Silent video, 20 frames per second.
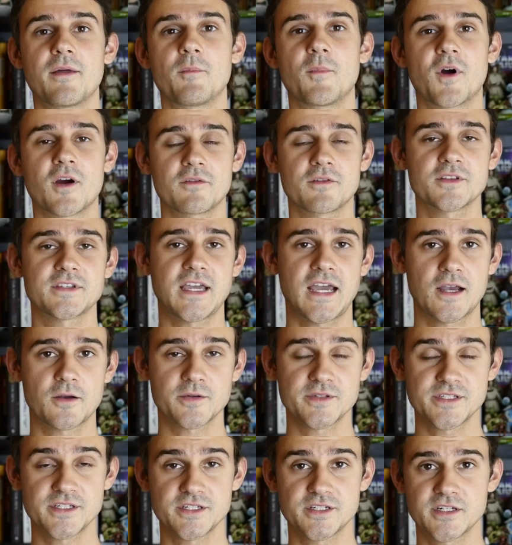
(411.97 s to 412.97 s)
Marvel's
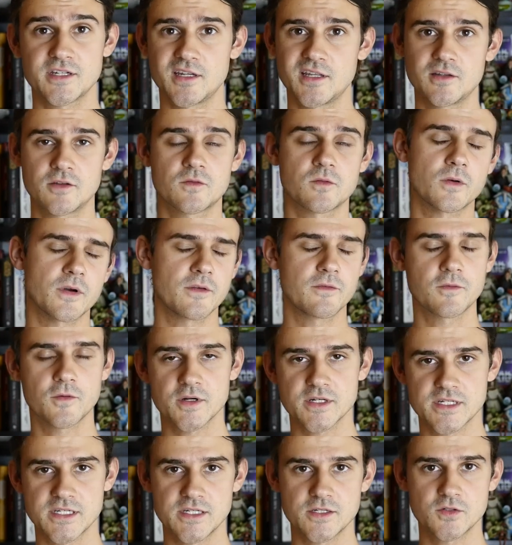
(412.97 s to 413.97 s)
acquisition in
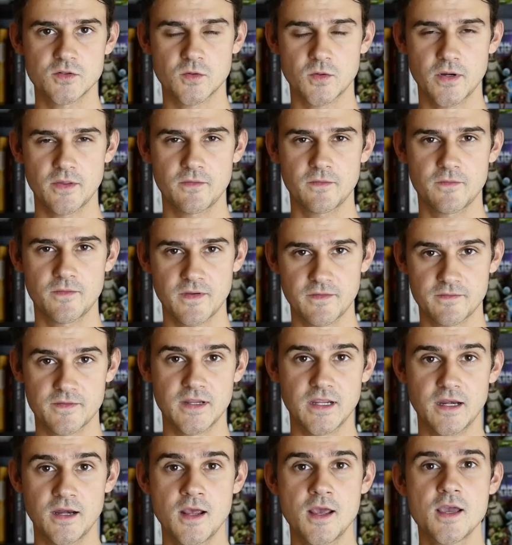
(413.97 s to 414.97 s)

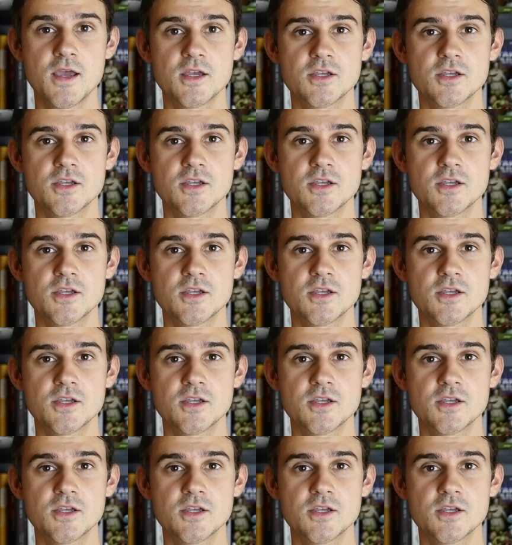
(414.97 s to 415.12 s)
2014-2015.